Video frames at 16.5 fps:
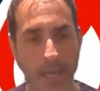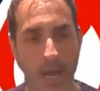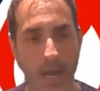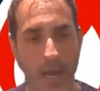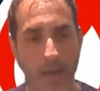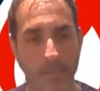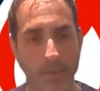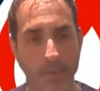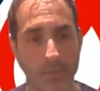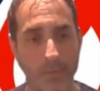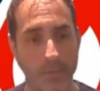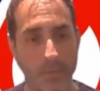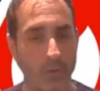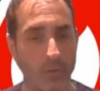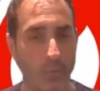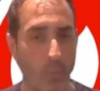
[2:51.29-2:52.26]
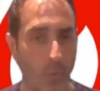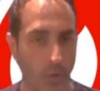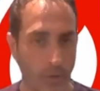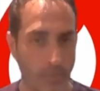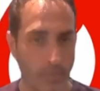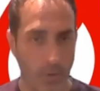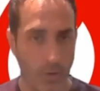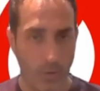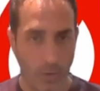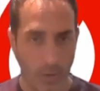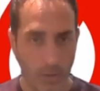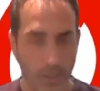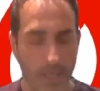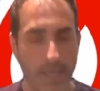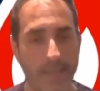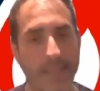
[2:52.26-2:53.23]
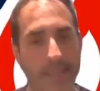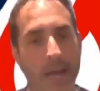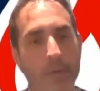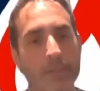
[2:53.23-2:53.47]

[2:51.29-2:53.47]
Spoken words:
It was called Wormhole. That